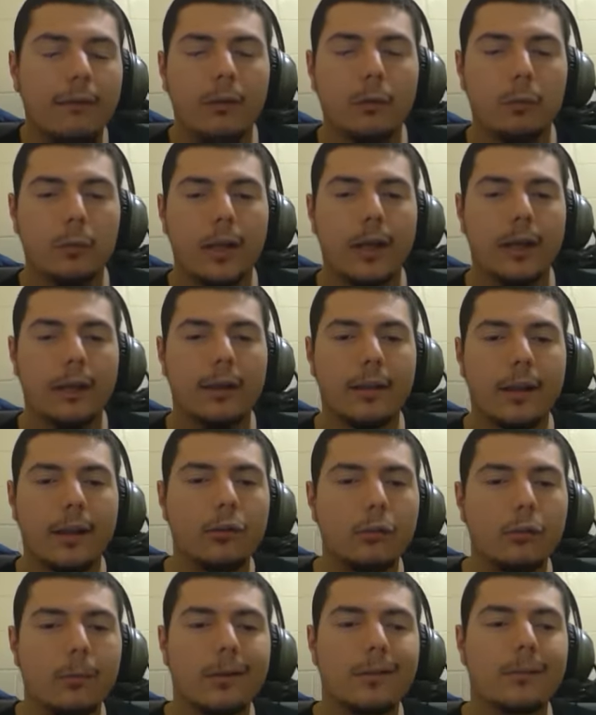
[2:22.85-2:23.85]
We're not going to say too
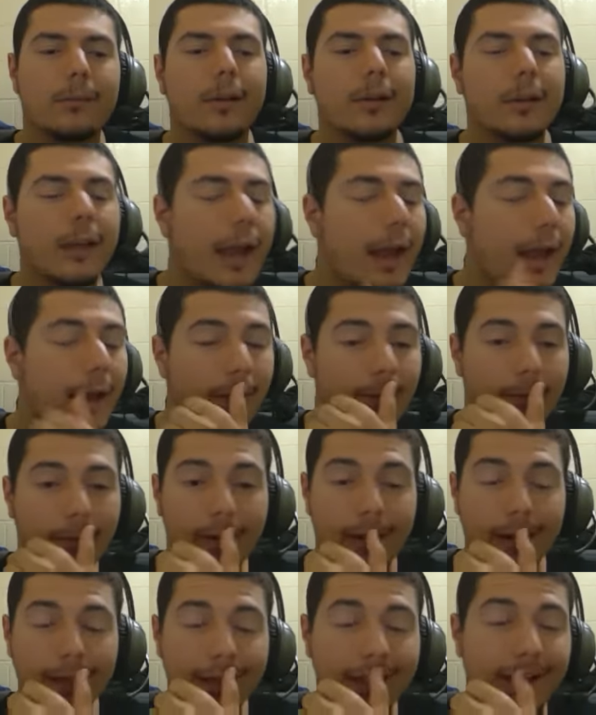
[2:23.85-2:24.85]
much about that.
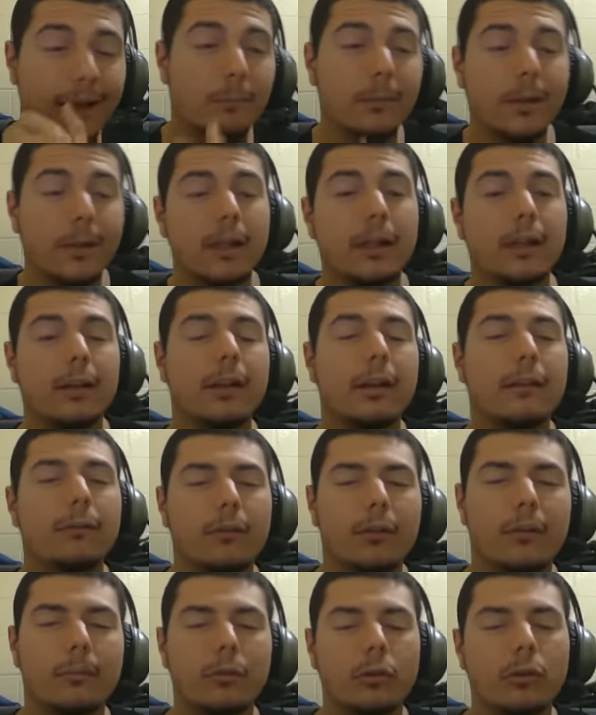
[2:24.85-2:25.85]
I think that would be a good team for
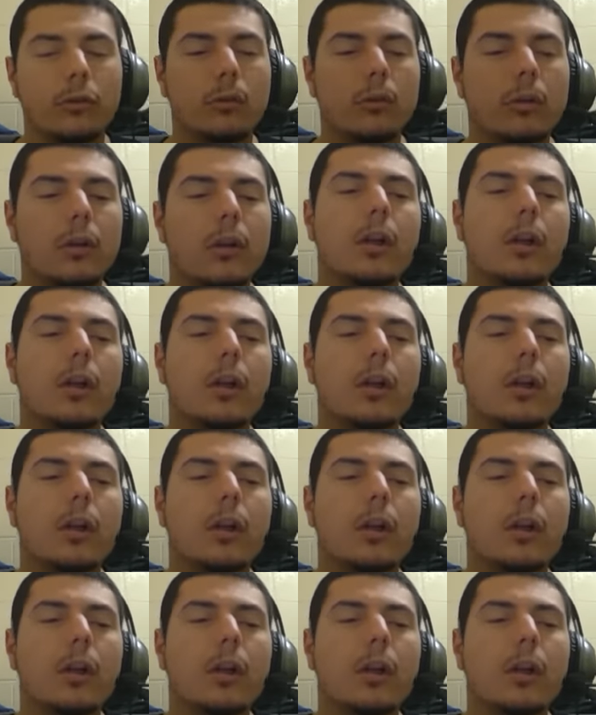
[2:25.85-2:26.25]
him too.